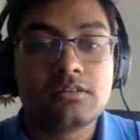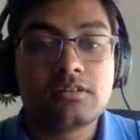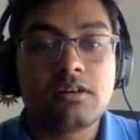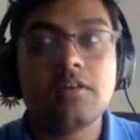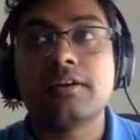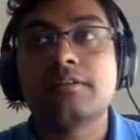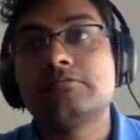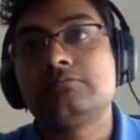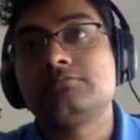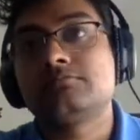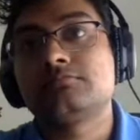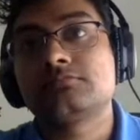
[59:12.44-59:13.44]
Okay,
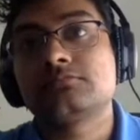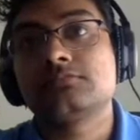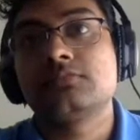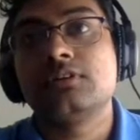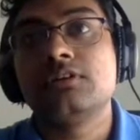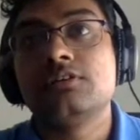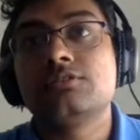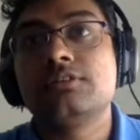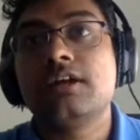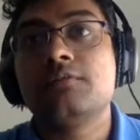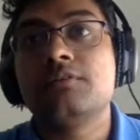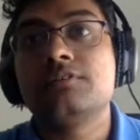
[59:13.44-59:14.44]
so
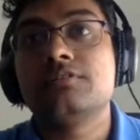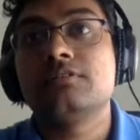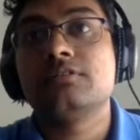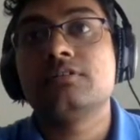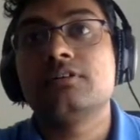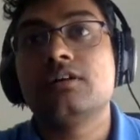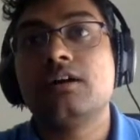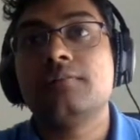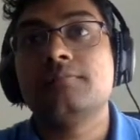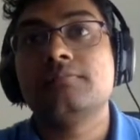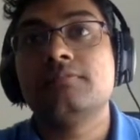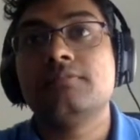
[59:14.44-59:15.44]
that was a
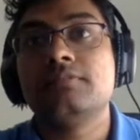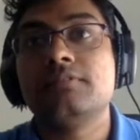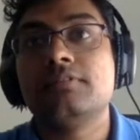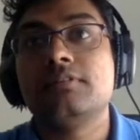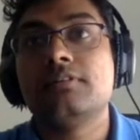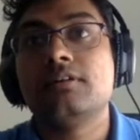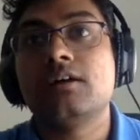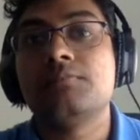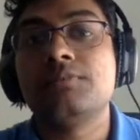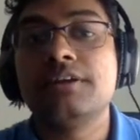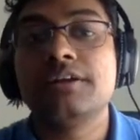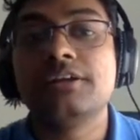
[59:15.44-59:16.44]

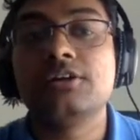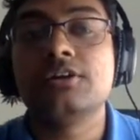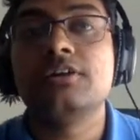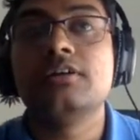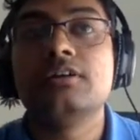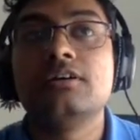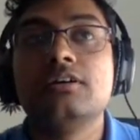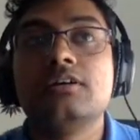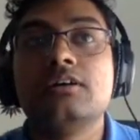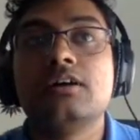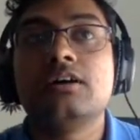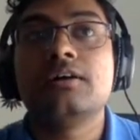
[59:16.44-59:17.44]
pretty good
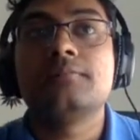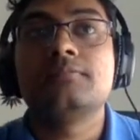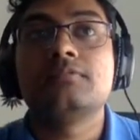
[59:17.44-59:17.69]
a